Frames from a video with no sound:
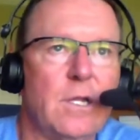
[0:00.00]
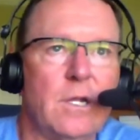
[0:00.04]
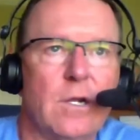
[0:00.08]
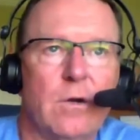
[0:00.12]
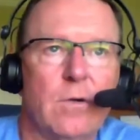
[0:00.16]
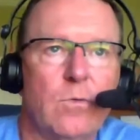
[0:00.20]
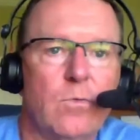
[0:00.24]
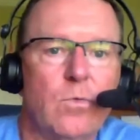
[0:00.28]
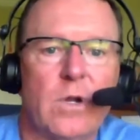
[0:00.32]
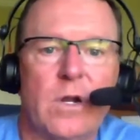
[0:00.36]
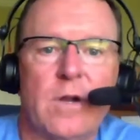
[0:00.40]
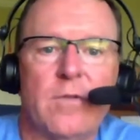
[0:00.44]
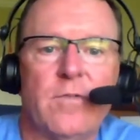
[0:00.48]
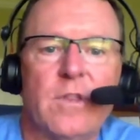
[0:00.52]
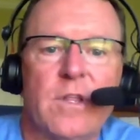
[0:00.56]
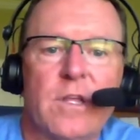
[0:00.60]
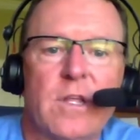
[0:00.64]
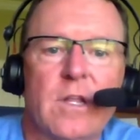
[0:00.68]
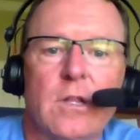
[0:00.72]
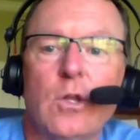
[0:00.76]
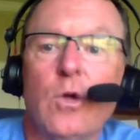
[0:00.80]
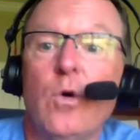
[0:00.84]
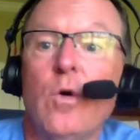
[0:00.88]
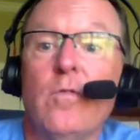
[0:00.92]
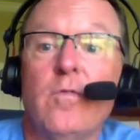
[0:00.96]
whatever
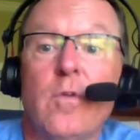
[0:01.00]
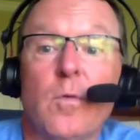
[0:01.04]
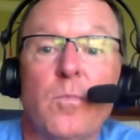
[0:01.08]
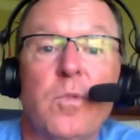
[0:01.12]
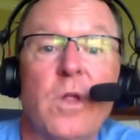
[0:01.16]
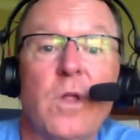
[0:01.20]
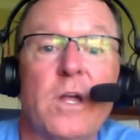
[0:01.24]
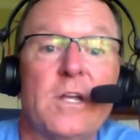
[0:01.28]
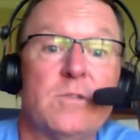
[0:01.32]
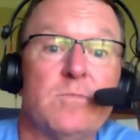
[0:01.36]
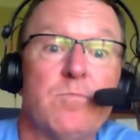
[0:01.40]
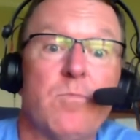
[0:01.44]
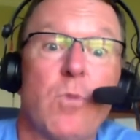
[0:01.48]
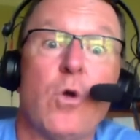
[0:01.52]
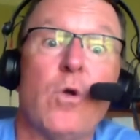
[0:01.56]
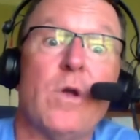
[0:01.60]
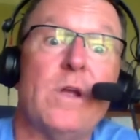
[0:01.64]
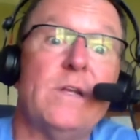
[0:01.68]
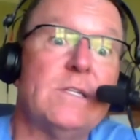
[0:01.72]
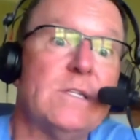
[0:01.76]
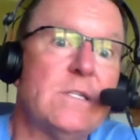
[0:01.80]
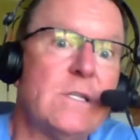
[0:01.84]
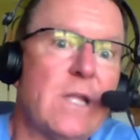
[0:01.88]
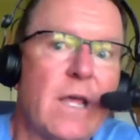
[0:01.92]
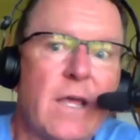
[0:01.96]
Louisville plays
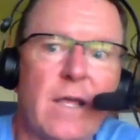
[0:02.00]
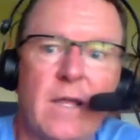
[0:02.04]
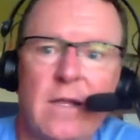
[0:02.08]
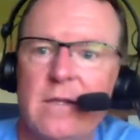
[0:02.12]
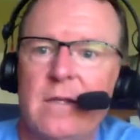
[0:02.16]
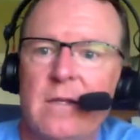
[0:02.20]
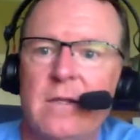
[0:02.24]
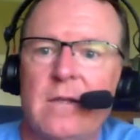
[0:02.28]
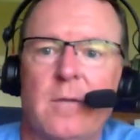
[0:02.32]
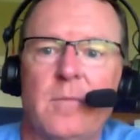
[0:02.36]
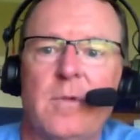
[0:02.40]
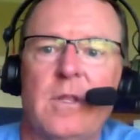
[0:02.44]
Murray State?